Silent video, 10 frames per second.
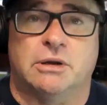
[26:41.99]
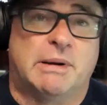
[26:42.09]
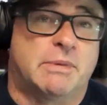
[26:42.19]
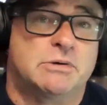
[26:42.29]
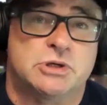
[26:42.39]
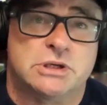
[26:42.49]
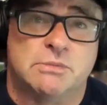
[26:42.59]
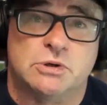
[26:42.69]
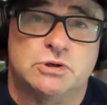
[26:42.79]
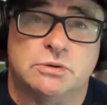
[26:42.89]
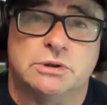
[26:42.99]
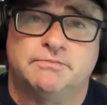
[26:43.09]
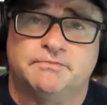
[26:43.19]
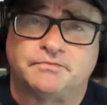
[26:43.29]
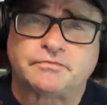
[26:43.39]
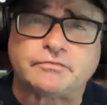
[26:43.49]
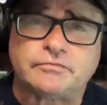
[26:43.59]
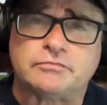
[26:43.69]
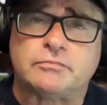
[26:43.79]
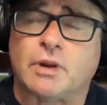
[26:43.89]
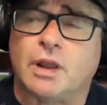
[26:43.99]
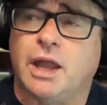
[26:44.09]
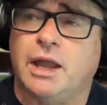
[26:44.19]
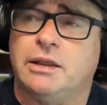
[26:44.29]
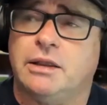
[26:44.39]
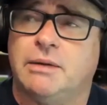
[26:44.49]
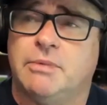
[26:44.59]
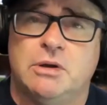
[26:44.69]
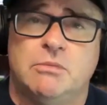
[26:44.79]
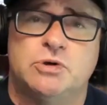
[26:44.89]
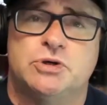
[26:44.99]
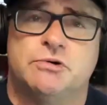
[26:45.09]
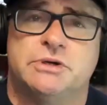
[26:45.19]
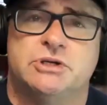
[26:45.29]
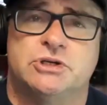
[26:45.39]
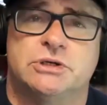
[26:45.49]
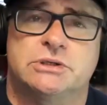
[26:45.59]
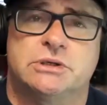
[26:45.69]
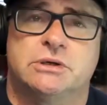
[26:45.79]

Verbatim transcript: maybe I was just immature. And maturity, just